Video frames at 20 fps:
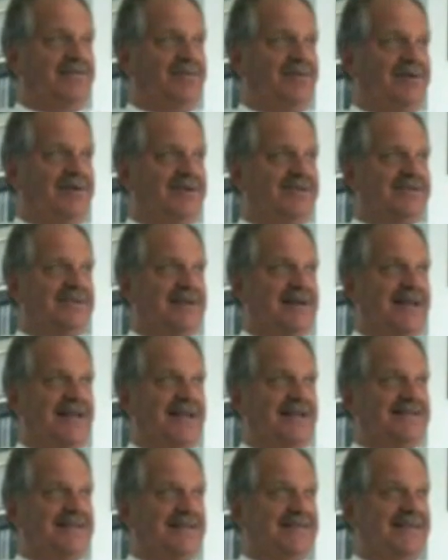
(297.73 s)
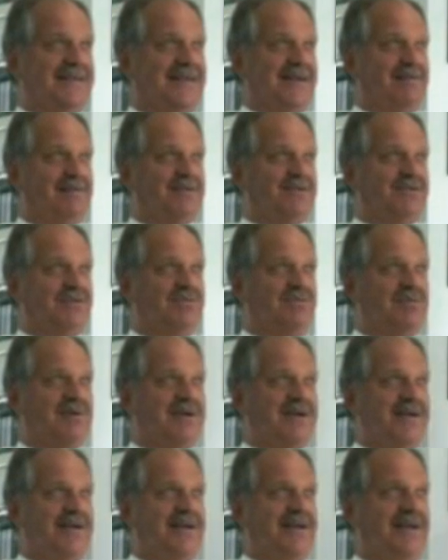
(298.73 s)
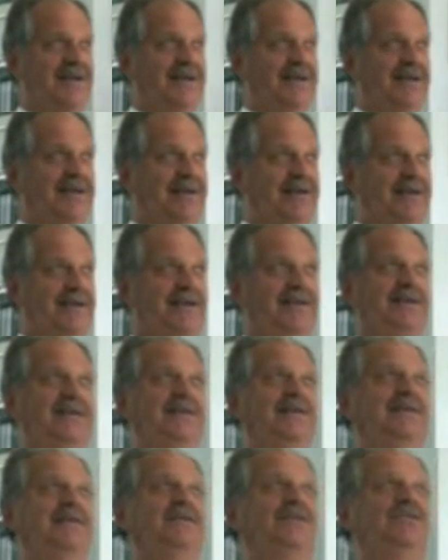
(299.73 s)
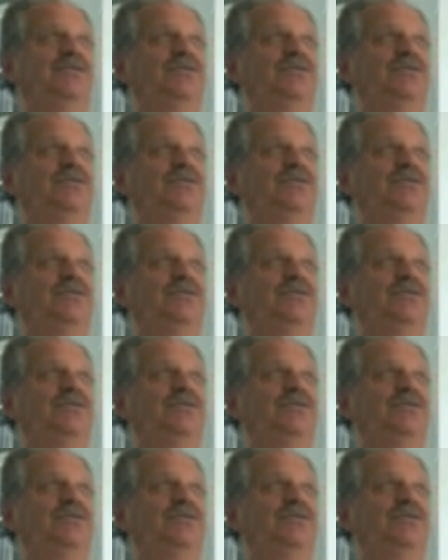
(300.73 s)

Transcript: we'll be able to win this war, no problem. We